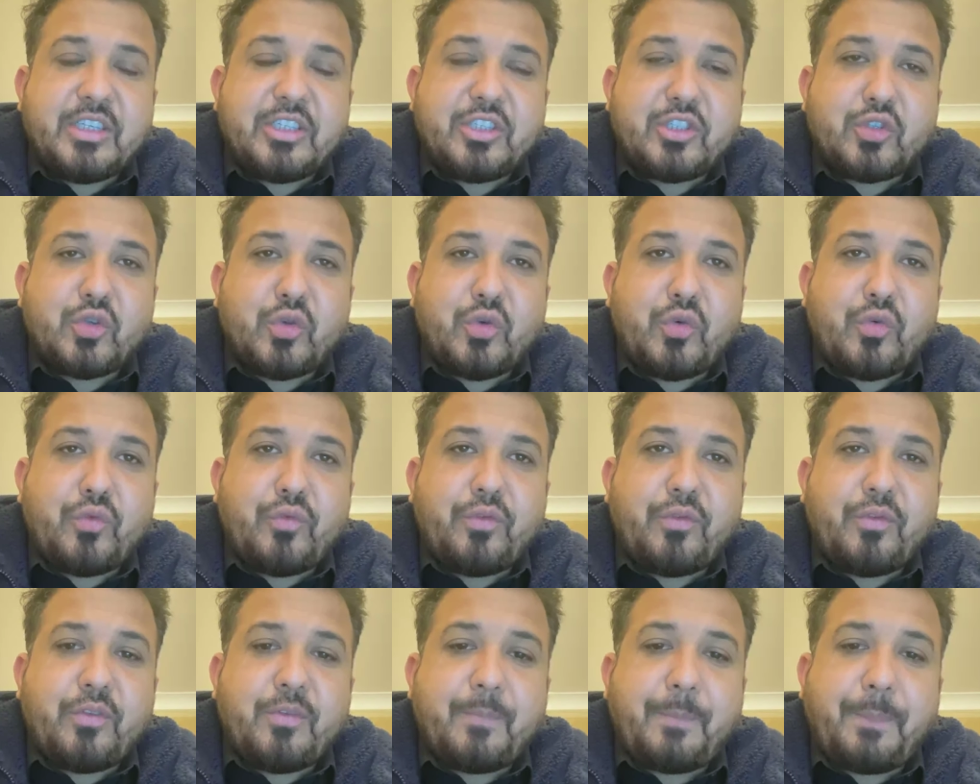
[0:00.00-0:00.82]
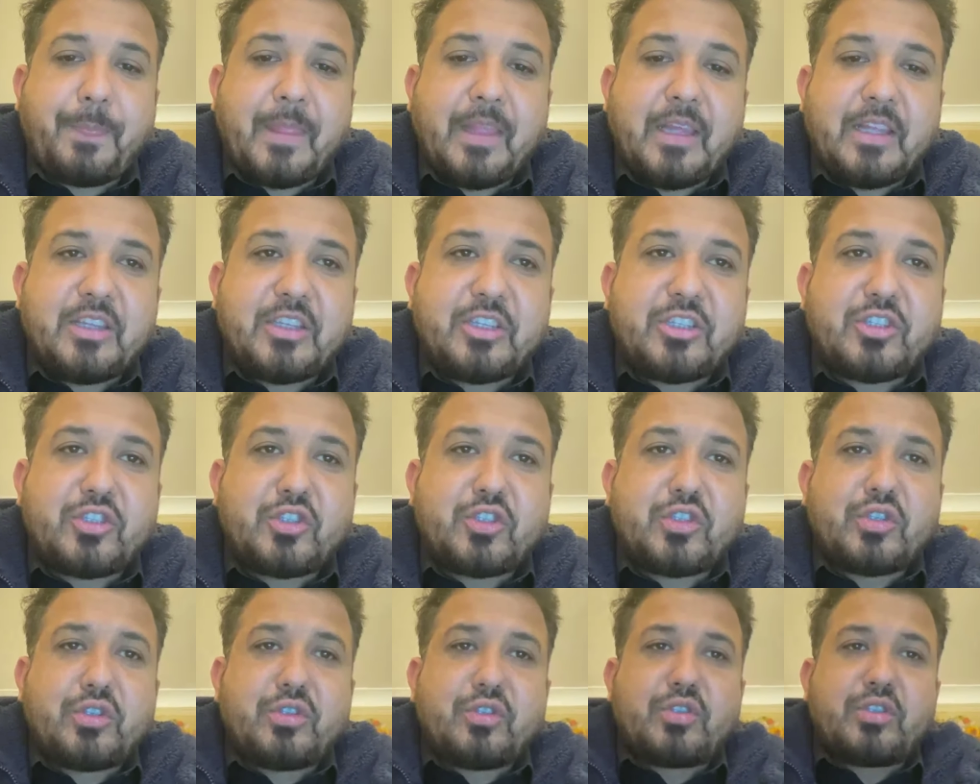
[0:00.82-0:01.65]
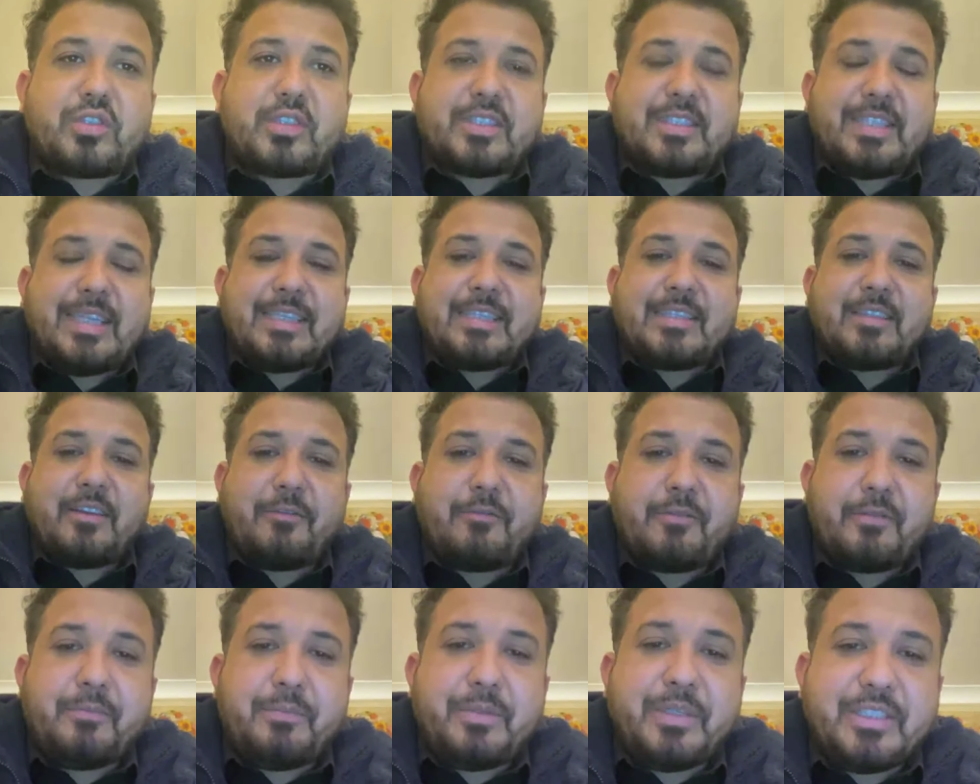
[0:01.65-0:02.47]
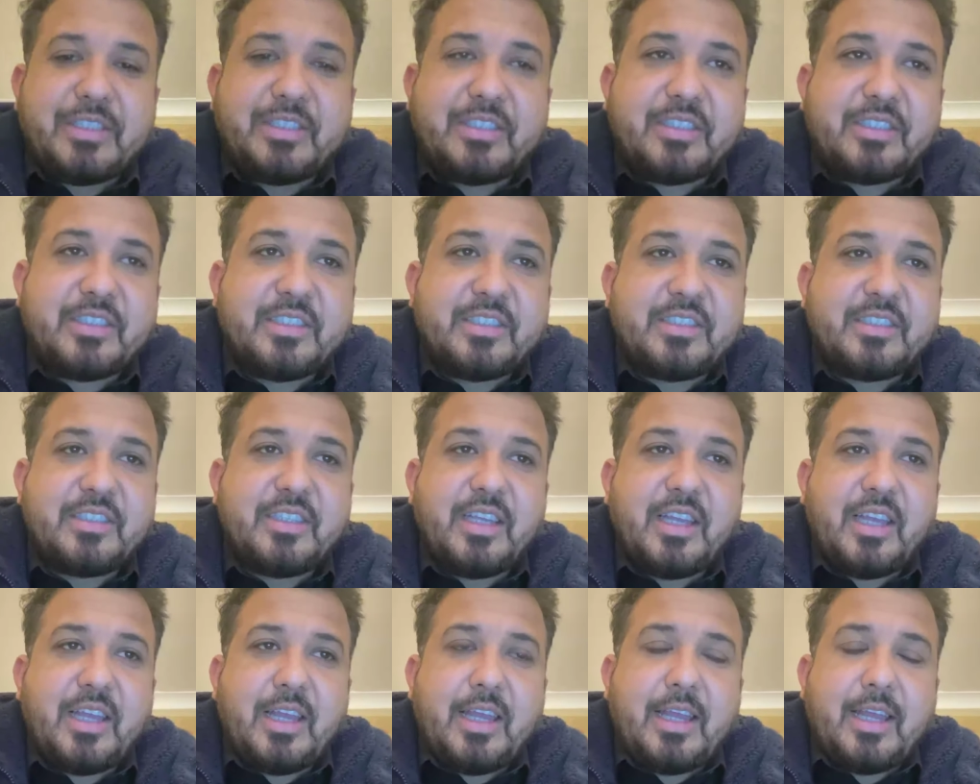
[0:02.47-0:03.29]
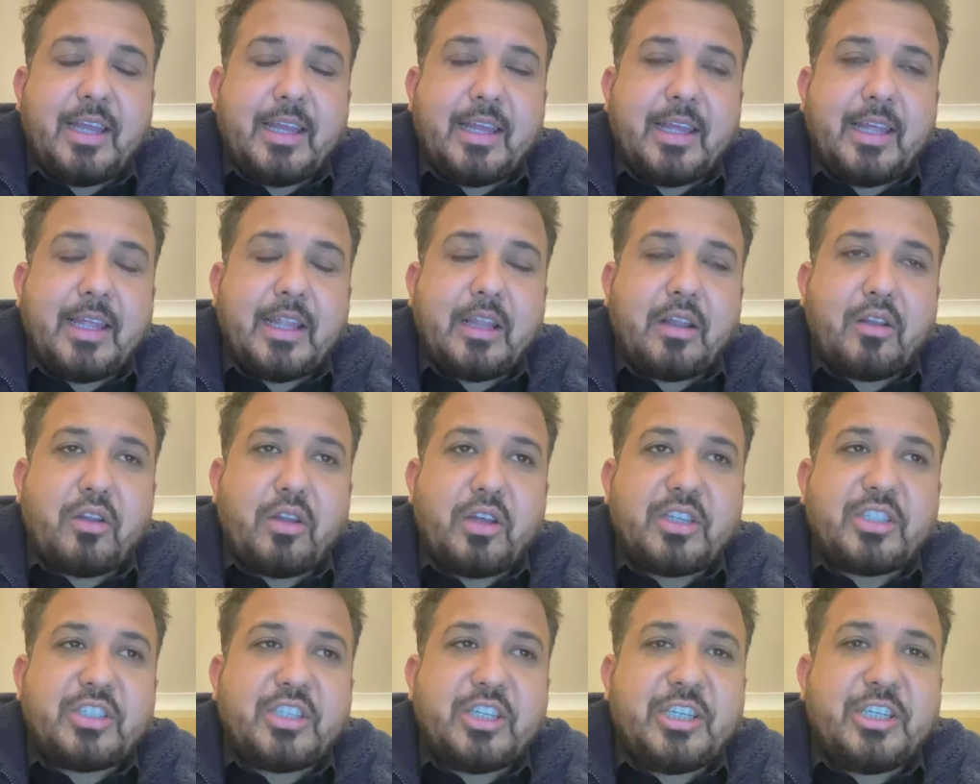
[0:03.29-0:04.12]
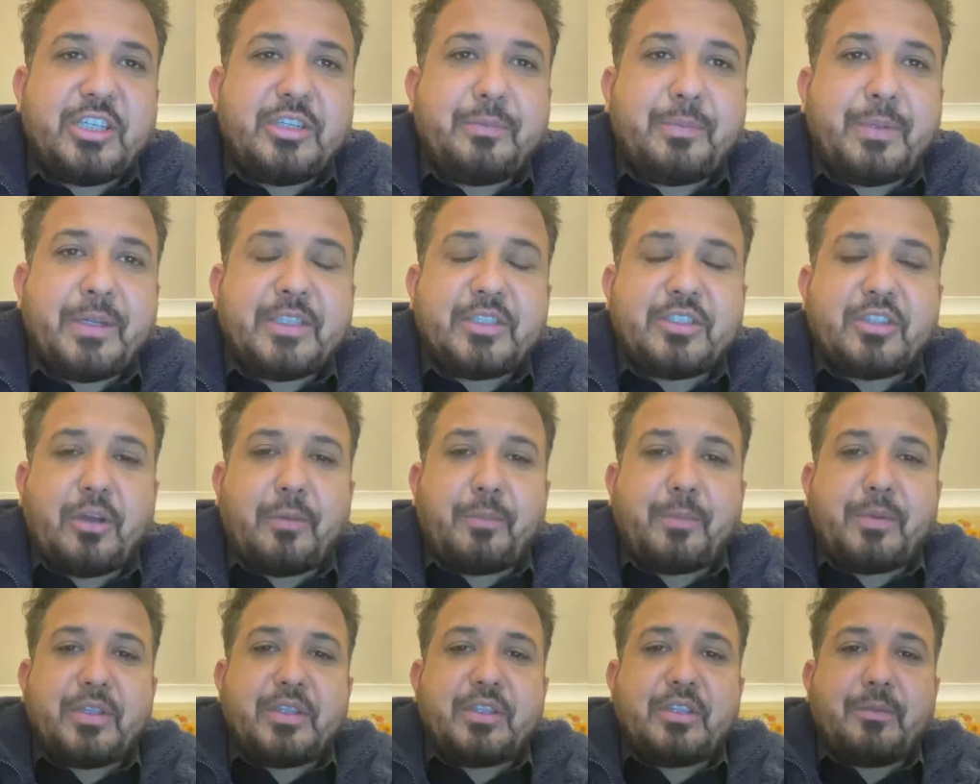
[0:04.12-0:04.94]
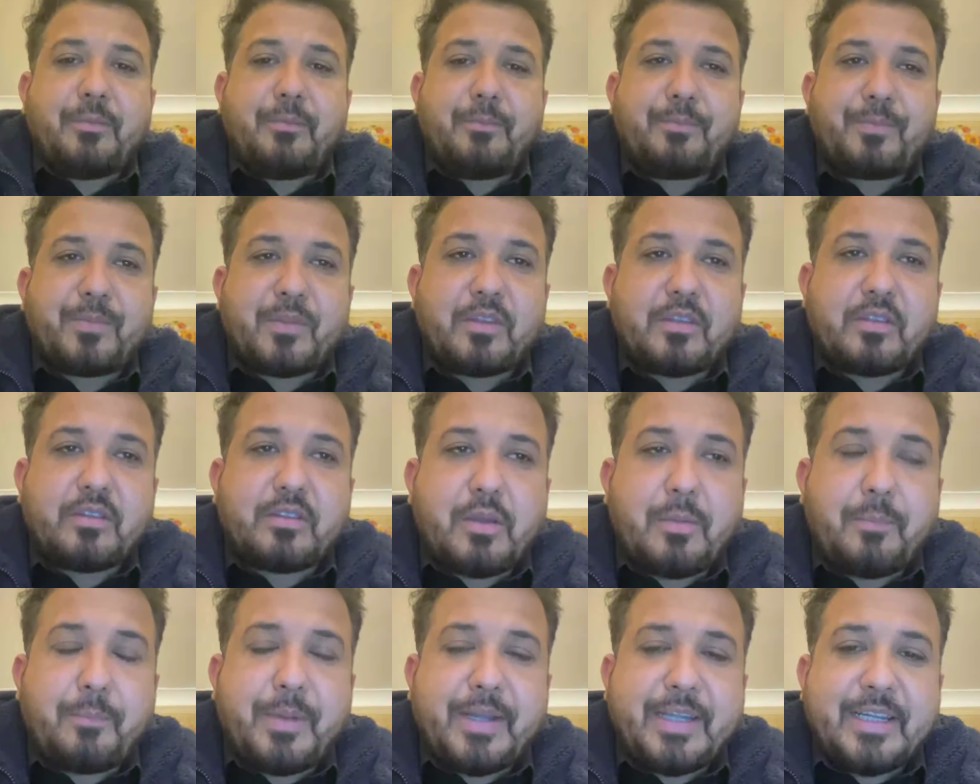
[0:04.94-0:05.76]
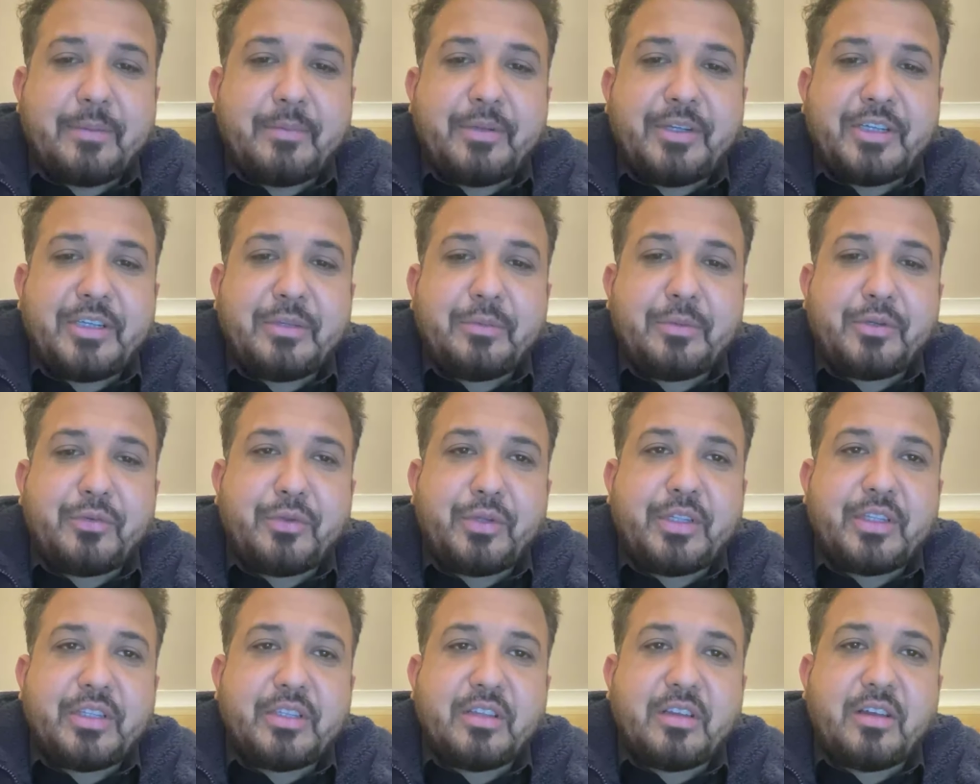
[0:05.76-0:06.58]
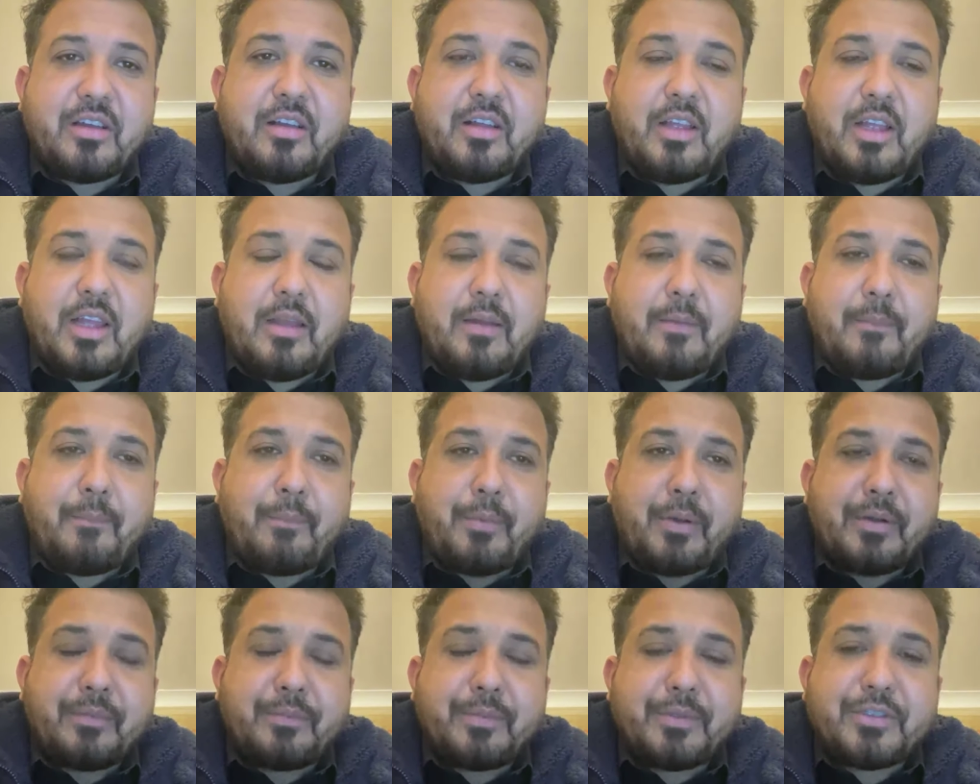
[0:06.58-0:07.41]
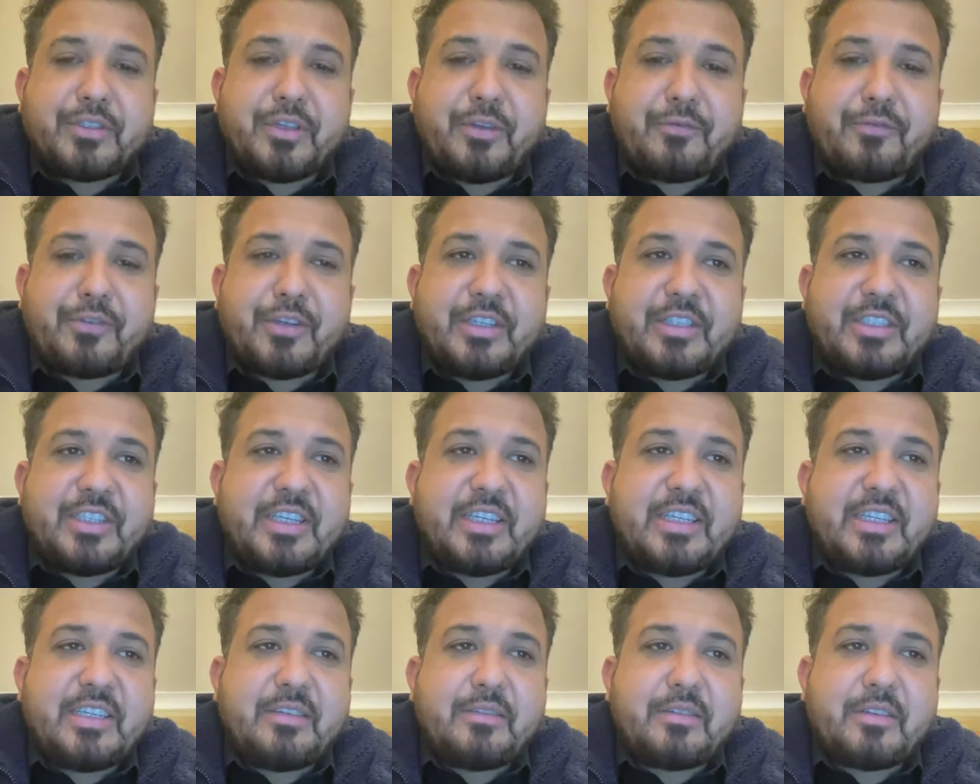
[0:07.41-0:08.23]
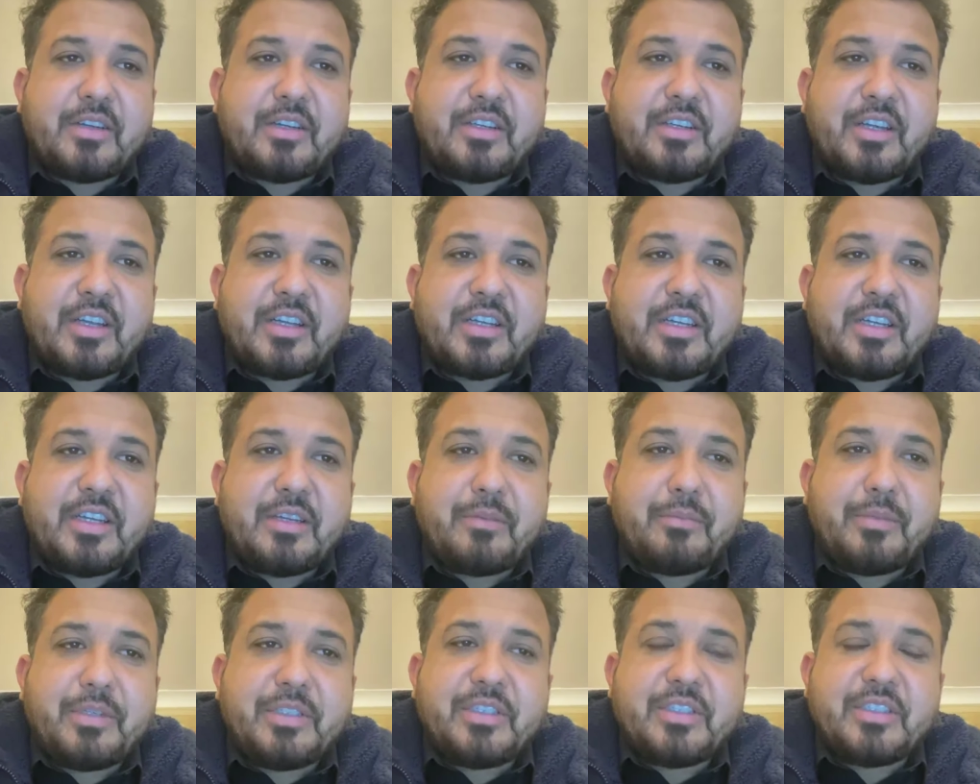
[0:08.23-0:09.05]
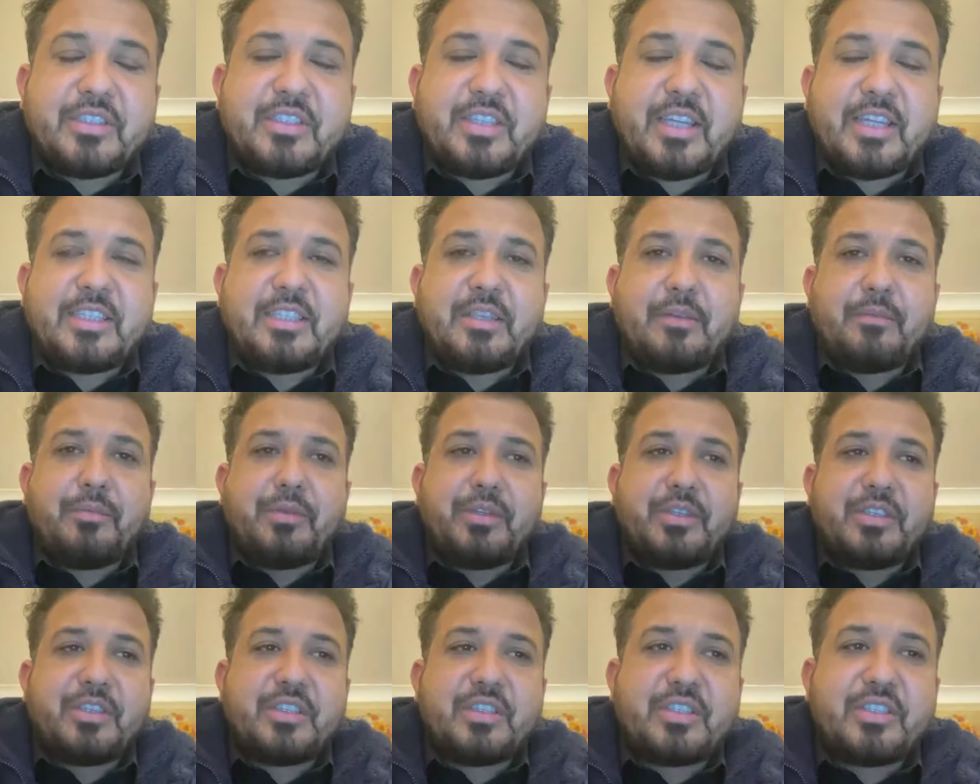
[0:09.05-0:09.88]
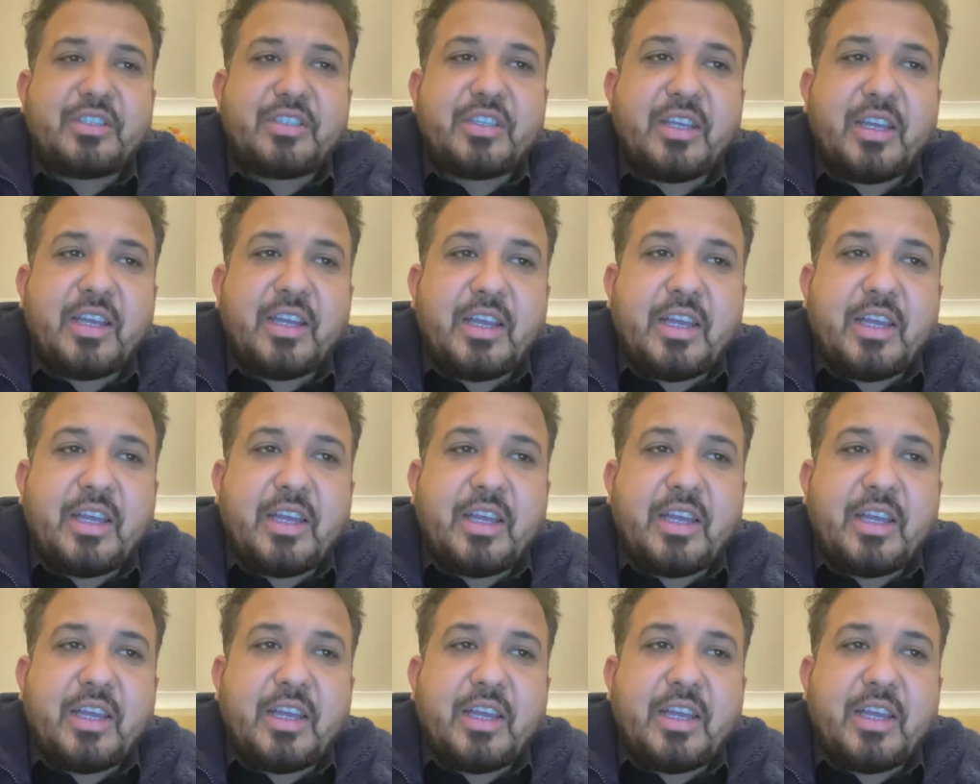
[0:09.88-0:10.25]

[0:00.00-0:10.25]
So the success of a business largely depends upon the compatibility between the purpose of conducting business, such a business,